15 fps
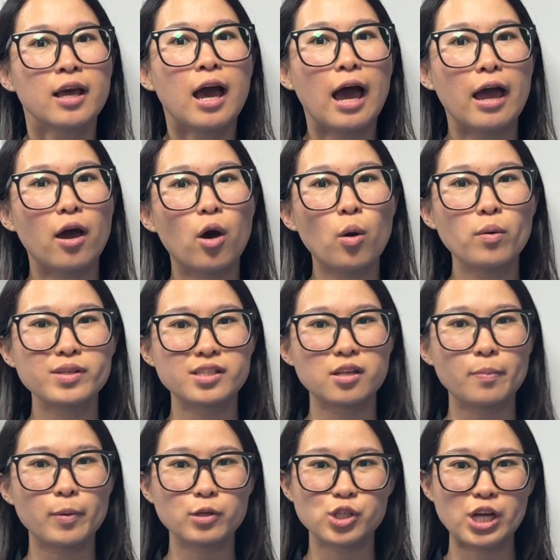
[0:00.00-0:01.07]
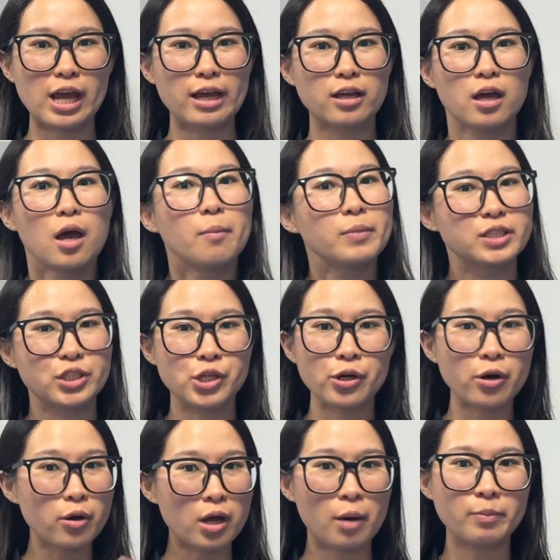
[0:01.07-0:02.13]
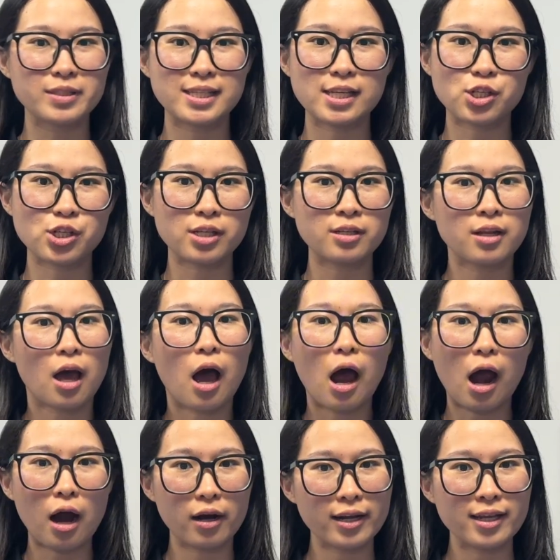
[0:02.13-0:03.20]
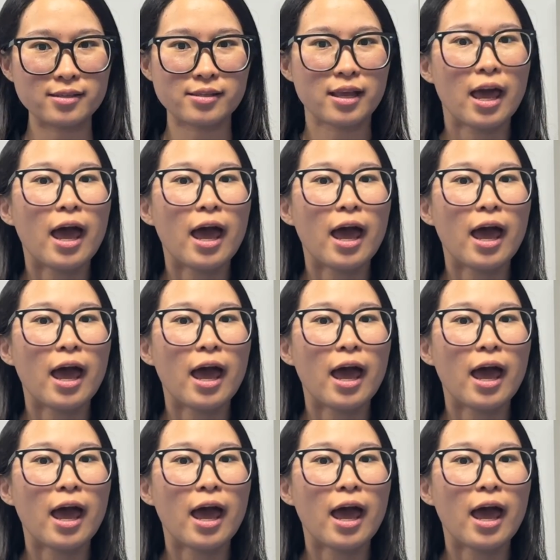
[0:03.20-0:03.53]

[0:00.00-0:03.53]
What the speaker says: I always double check material composition, harness,